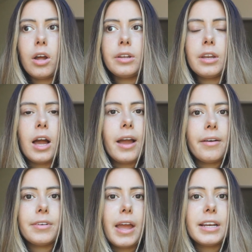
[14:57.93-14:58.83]
not
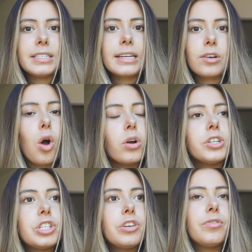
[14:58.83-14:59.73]
having any
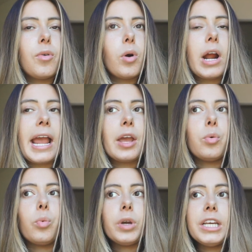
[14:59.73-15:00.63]
technology for a
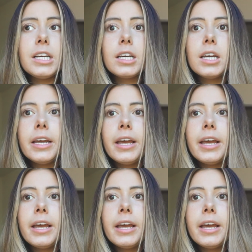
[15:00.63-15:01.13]
week.